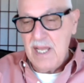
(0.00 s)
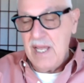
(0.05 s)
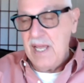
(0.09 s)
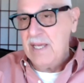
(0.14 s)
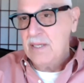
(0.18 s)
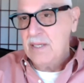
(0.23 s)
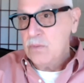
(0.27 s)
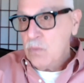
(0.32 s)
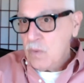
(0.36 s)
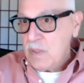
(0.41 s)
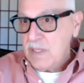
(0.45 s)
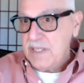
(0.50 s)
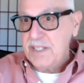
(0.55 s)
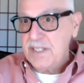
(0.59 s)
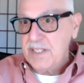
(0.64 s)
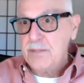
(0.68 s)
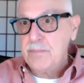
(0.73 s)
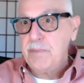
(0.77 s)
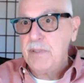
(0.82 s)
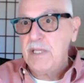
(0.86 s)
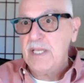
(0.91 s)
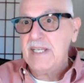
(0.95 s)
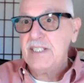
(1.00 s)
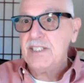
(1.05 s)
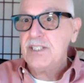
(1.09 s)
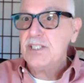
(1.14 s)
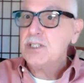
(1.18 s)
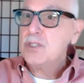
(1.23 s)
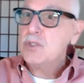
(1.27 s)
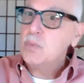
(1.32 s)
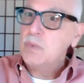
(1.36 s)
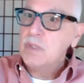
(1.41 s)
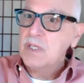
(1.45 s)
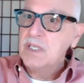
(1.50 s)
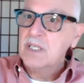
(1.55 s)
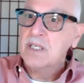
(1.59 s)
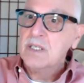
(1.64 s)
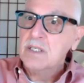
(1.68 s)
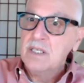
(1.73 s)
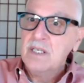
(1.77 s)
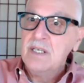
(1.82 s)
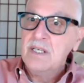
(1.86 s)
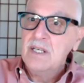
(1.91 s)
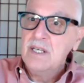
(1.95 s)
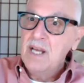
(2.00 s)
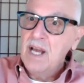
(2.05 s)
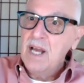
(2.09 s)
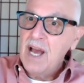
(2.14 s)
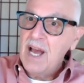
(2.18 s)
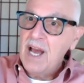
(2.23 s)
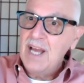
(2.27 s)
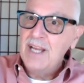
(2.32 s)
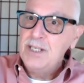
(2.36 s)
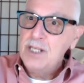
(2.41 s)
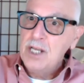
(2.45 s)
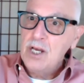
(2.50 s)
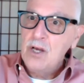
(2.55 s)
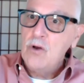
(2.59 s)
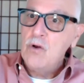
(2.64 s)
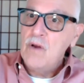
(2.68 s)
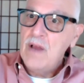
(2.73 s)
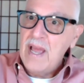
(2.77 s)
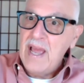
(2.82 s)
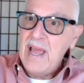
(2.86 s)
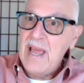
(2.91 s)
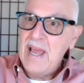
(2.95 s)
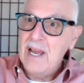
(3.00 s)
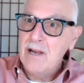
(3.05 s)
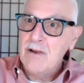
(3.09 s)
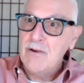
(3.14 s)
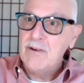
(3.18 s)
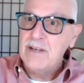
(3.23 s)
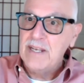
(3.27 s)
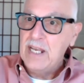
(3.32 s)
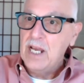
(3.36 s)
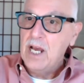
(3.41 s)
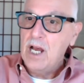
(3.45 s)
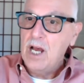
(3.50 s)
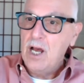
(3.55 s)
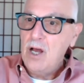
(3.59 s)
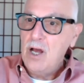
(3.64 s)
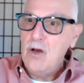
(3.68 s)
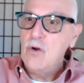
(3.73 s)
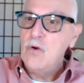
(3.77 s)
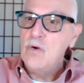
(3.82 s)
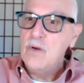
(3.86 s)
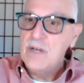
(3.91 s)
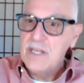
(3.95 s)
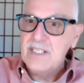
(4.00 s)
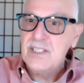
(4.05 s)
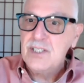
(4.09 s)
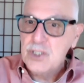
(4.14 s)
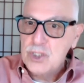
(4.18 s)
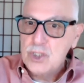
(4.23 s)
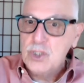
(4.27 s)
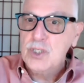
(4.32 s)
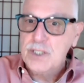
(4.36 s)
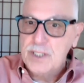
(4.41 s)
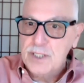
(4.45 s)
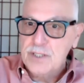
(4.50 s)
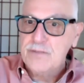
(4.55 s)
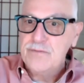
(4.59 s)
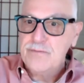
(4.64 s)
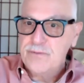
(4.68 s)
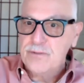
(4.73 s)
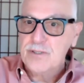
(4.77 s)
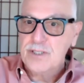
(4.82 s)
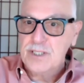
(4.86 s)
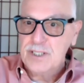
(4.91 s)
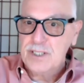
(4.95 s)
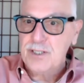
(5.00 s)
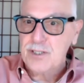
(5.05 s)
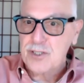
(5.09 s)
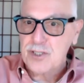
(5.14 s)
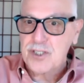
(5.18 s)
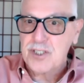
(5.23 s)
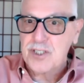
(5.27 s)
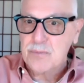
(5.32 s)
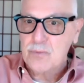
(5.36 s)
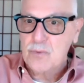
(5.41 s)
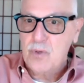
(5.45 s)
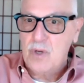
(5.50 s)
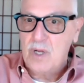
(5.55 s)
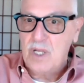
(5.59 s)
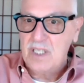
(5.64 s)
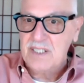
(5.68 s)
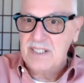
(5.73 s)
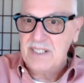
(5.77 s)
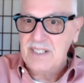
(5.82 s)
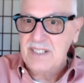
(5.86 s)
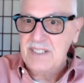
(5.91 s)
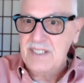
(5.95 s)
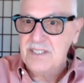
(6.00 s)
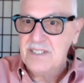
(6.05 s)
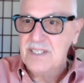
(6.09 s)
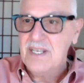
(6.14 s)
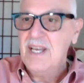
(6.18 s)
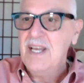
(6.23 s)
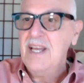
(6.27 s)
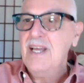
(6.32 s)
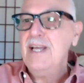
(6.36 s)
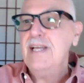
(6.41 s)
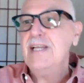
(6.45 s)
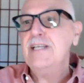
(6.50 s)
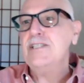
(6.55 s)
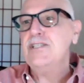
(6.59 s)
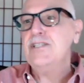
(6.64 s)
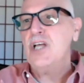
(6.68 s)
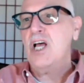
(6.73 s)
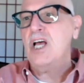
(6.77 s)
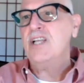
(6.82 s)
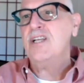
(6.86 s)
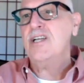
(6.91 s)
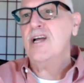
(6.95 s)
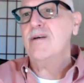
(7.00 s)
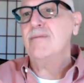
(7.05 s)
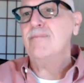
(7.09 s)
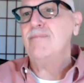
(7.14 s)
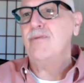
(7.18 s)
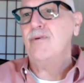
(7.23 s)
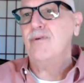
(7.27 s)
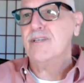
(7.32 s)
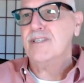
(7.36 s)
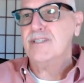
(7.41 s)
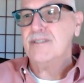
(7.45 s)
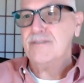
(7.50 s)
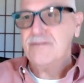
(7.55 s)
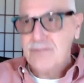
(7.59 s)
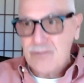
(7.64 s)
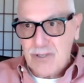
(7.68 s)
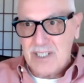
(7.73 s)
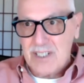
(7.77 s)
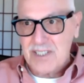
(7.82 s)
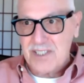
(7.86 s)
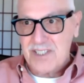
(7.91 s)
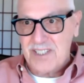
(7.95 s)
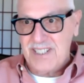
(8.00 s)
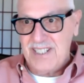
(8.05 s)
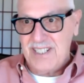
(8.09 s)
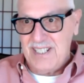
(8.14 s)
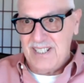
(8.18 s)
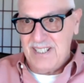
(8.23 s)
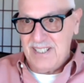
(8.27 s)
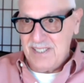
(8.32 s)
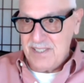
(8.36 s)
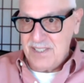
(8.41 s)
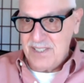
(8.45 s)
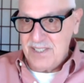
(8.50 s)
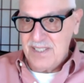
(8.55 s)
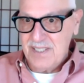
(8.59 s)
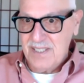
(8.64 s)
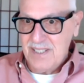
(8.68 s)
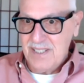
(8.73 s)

And one of the places where I know Harry O is looking for leadership qualities is on our board of trustees.